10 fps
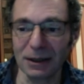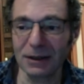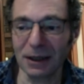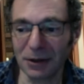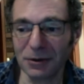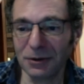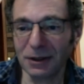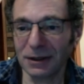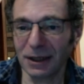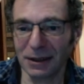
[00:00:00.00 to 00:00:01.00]
the other
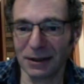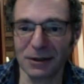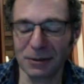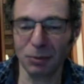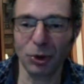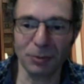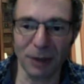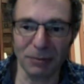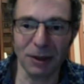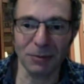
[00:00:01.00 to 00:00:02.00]
thing that is important
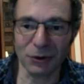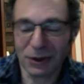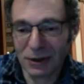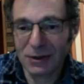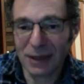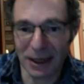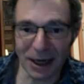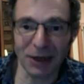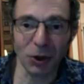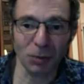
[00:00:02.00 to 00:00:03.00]
about my music is that
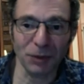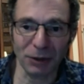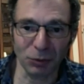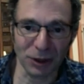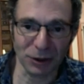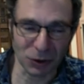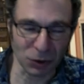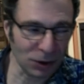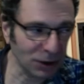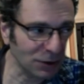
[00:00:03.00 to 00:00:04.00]
I hope that when you
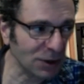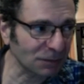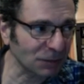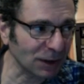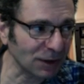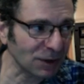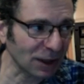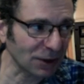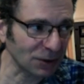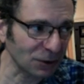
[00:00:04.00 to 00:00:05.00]
hear something a
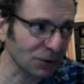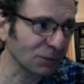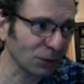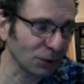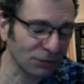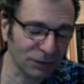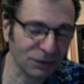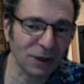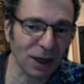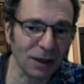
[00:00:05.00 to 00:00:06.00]
second, third, fourth,
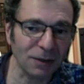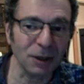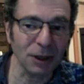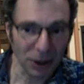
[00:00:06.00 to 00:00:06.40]
fifth time,